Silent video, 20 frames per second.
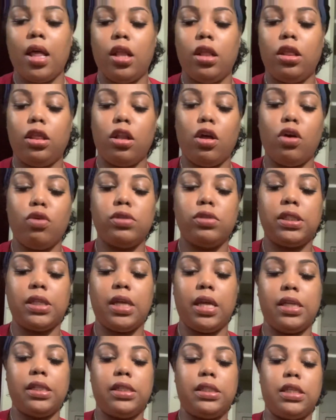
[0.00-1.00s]
Los
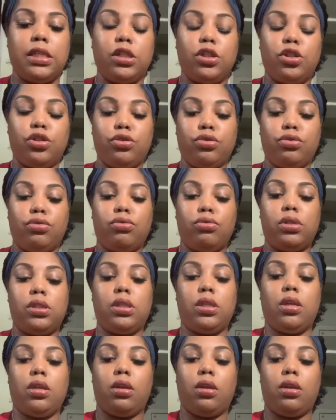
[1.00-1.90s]
Essentials.